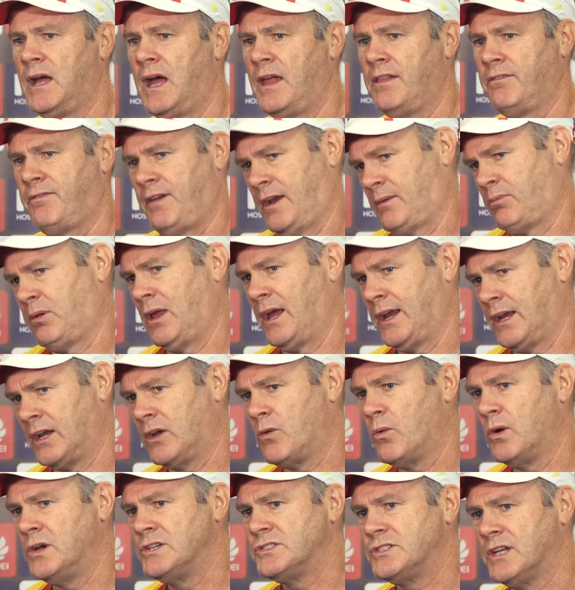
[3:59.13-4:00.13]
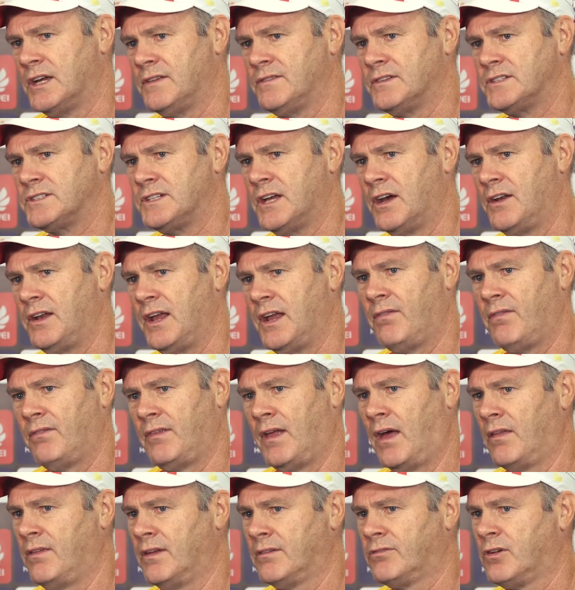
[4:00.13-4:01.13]
in fact, playing Queensland, there's no
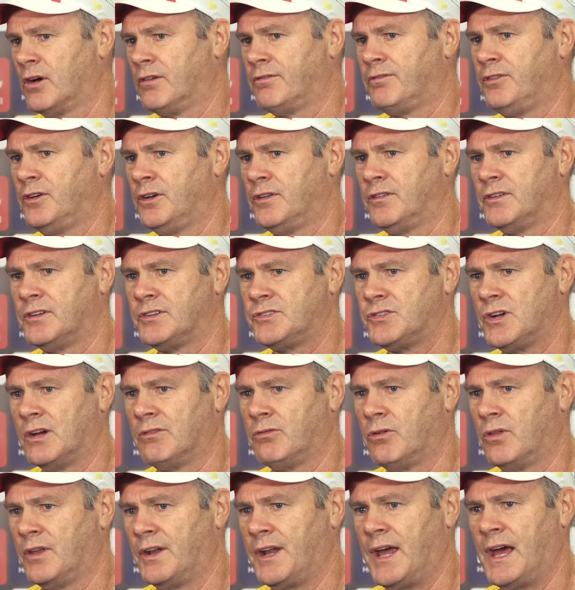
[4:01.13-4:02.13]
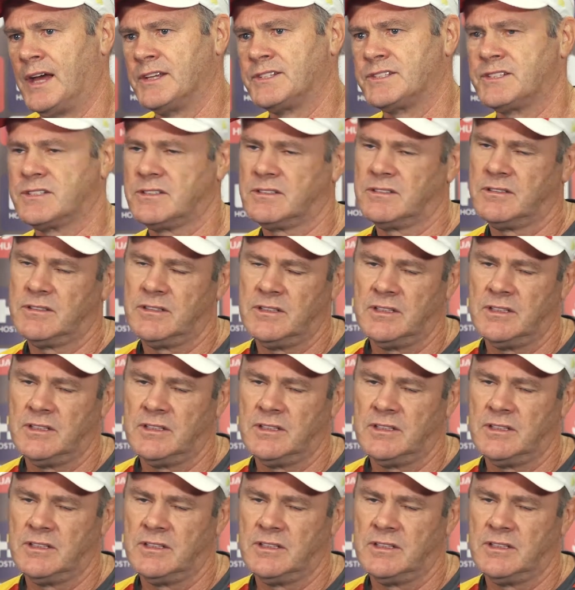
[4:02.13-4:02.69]
No, they've got further travel than us.